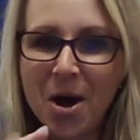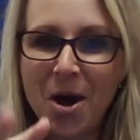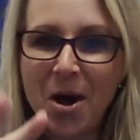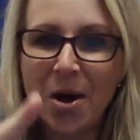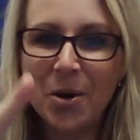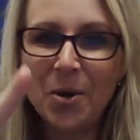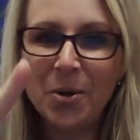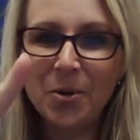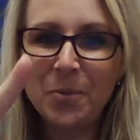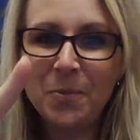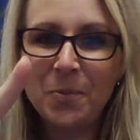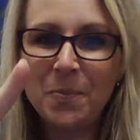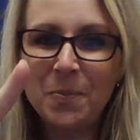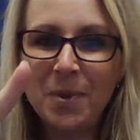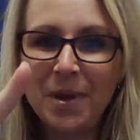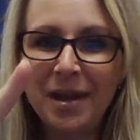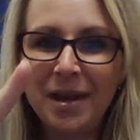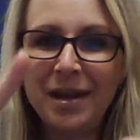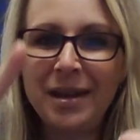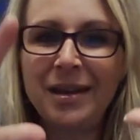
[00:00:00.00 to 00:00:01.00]

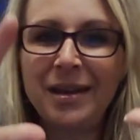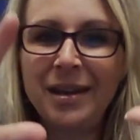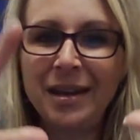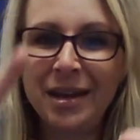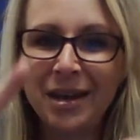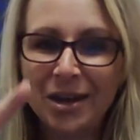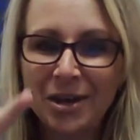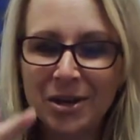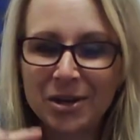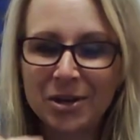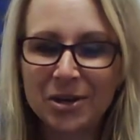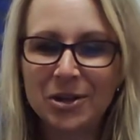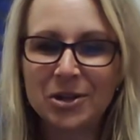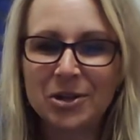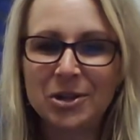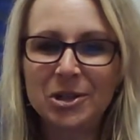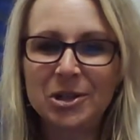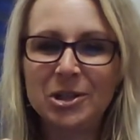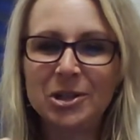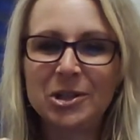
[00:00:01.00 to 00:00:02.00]
Open,
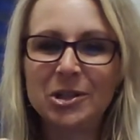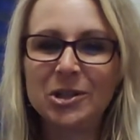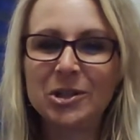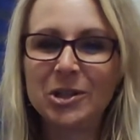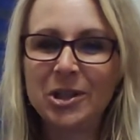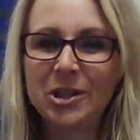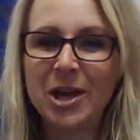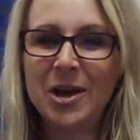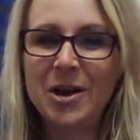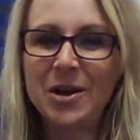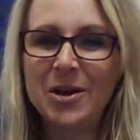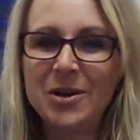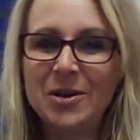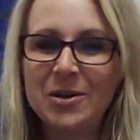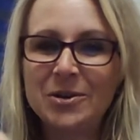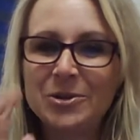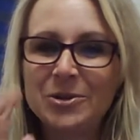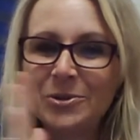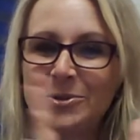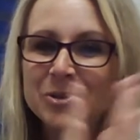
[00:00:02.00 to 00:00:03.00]

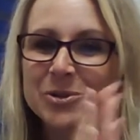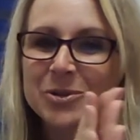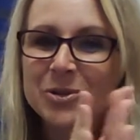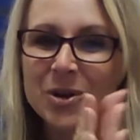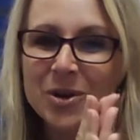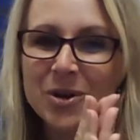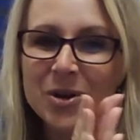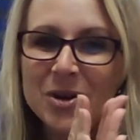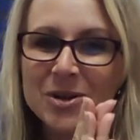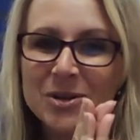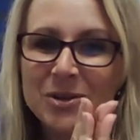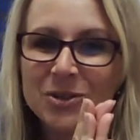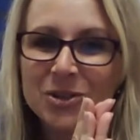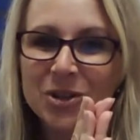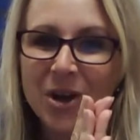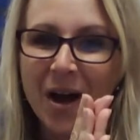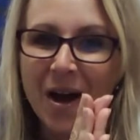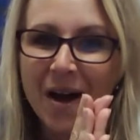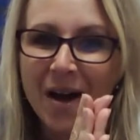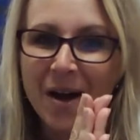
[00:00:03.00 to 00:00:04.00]
close. Good
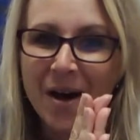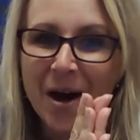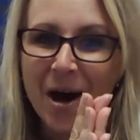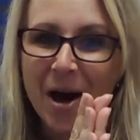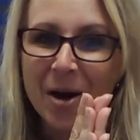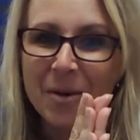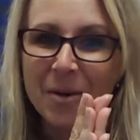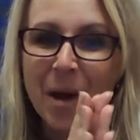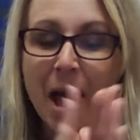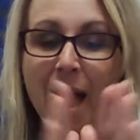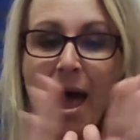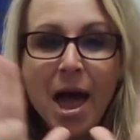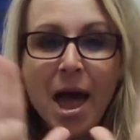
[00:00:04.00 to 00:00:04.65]
job.